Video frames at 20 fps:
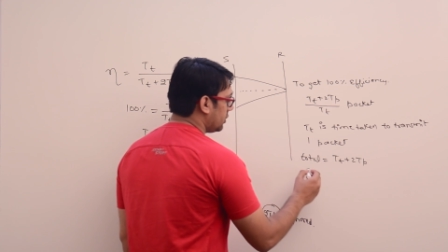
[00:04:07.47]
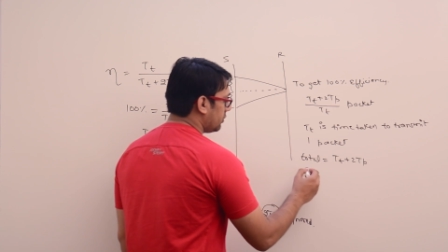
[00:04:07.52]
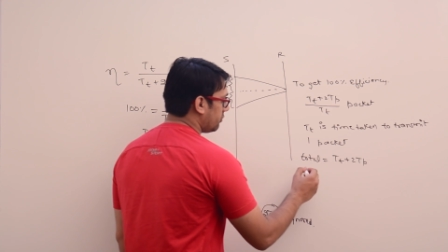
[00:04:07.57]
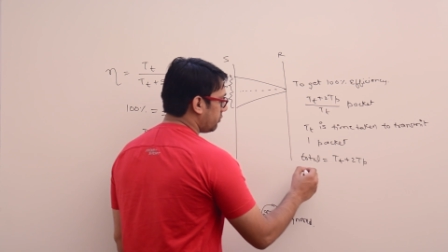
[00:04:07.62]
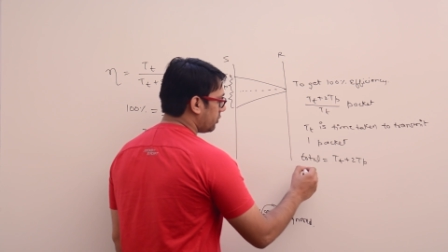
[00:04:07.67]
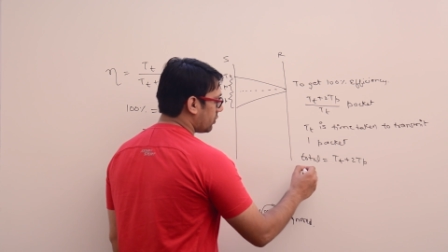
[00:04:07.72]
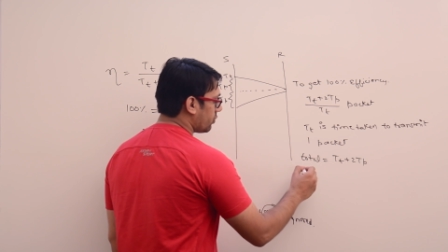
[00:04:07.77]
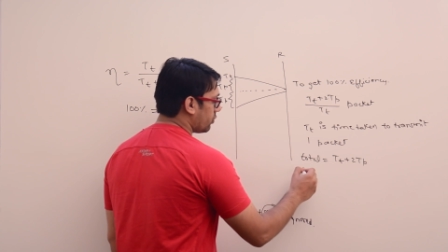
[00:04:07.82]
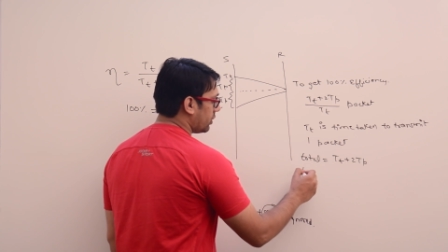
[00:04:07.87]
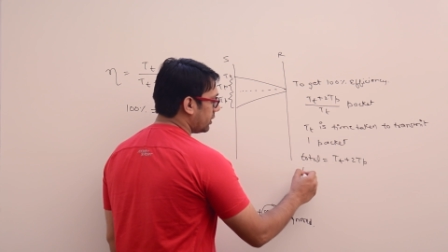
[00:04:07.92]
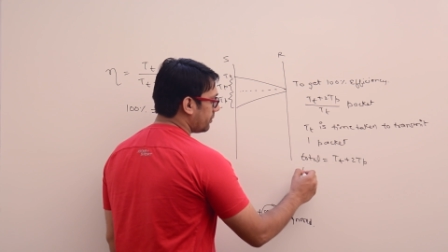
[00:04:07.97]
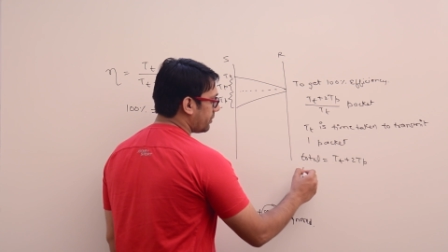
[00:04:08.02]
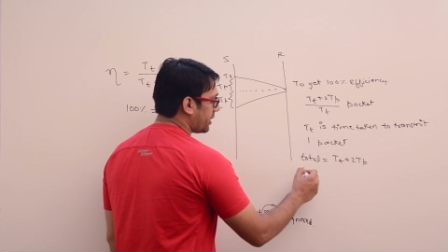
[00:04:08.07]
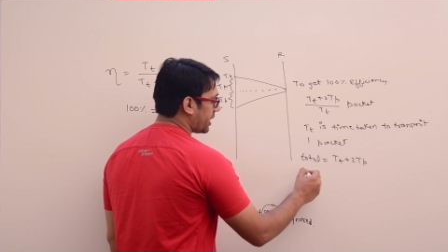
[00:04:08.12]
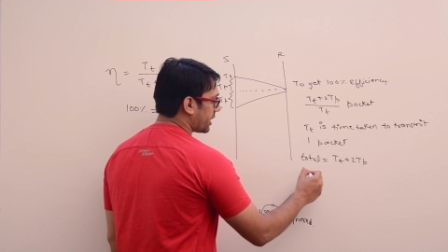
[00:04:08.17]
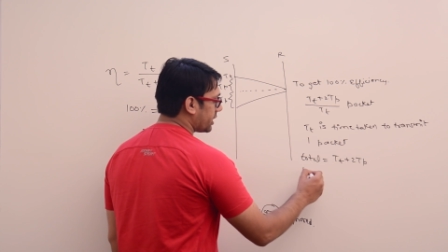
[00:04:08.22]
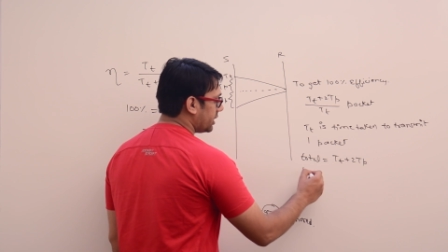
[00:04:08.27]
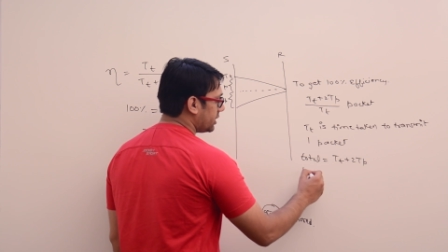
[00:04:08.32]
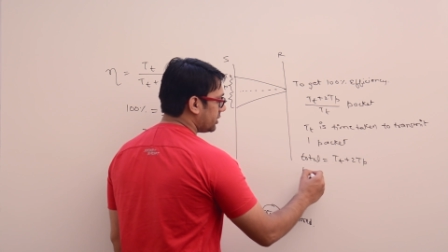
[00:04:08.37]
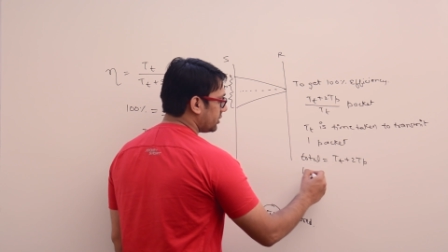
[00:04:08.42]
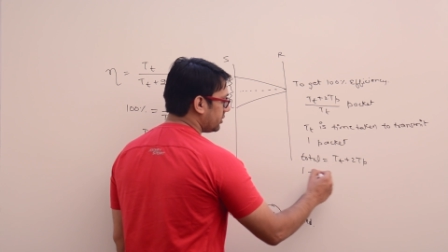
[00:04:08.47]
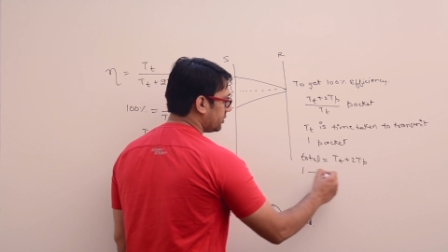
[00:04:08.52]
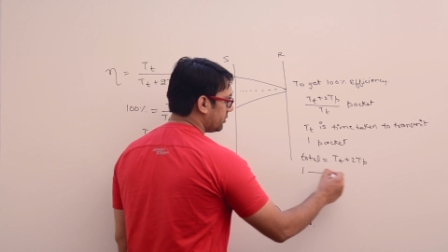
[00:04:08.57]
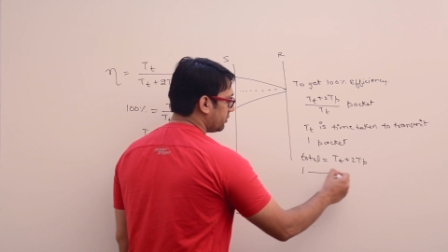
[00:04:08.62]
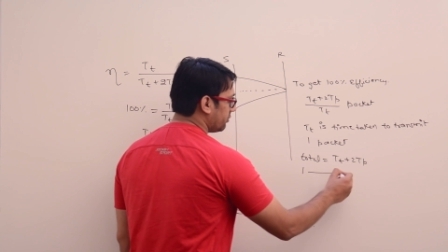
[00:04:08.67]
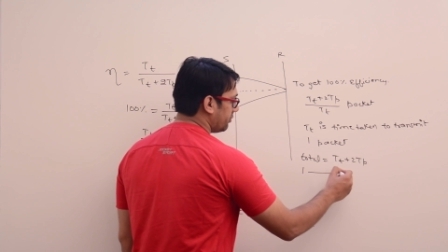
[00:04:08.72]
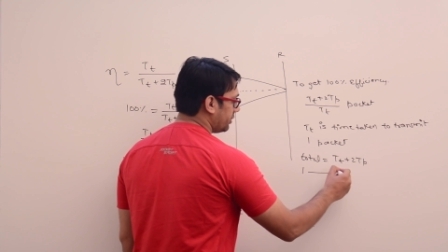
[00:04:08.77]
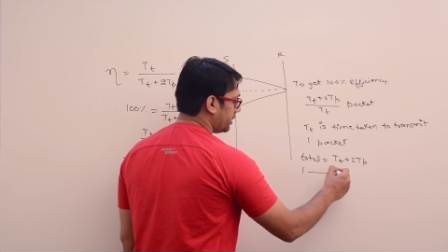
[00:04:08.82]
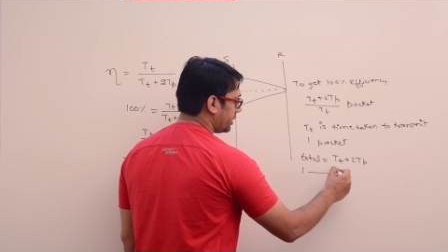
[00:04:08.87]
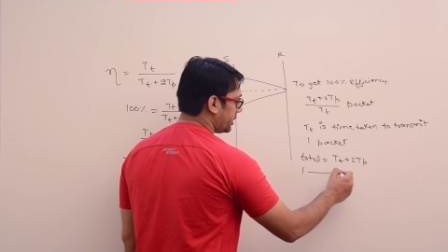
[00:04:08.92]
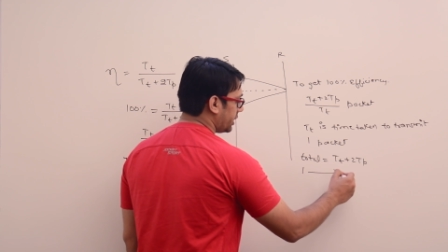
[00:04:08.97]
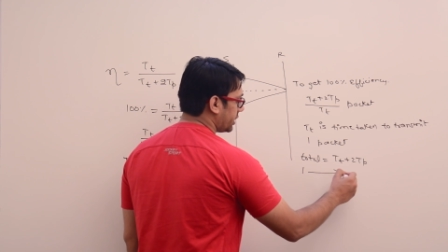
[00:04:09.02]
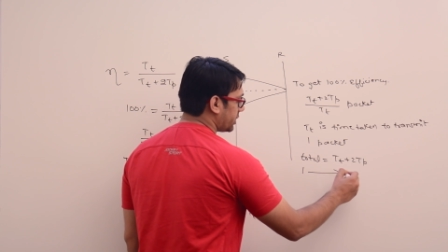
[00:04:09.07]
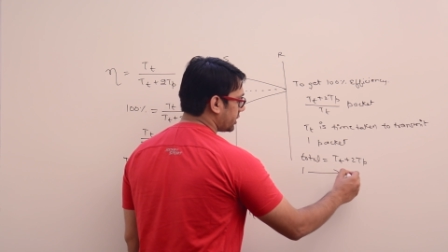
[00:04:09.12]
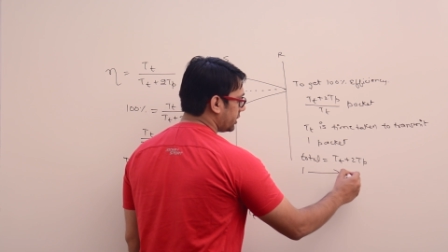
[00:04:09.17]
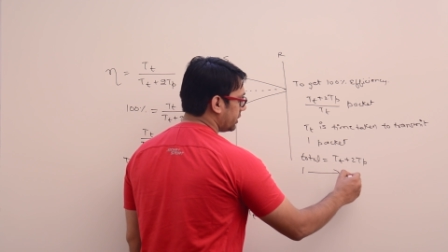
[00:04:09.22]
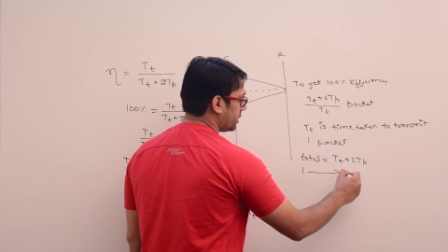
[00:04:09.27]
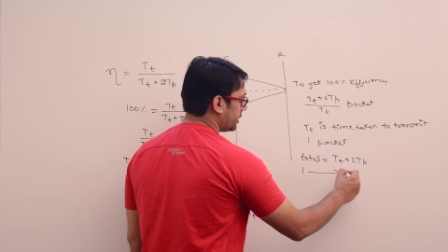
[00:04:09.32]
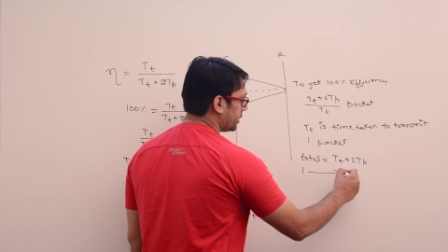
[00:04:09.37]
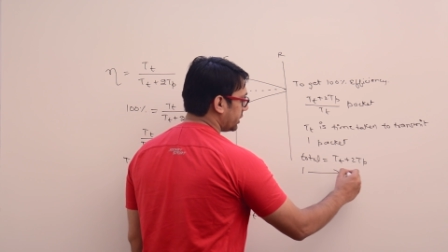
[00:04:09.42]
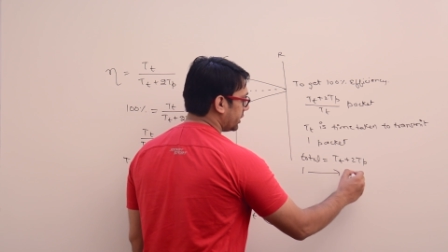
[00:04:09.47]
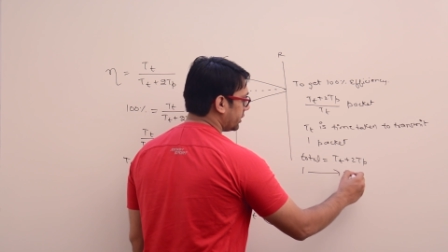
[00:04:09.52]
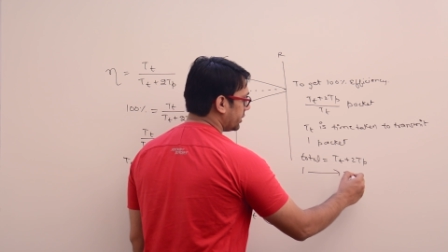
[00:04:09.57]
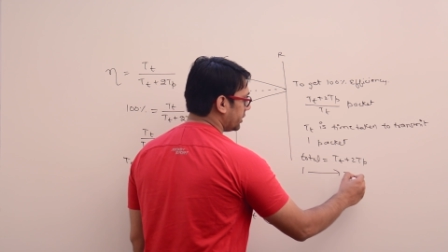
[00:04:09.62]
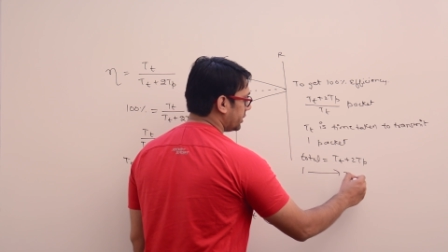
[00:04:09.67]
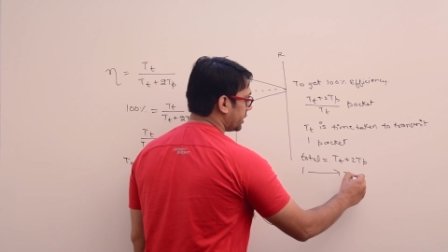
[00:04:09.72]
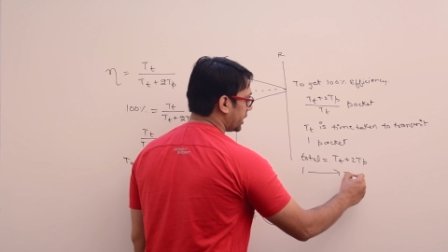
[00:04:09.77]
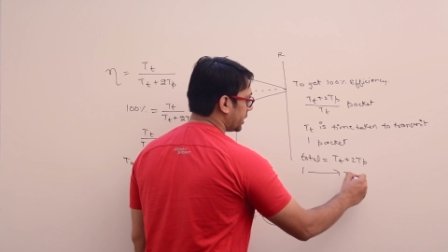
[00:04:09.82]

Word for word: For one packet we take T T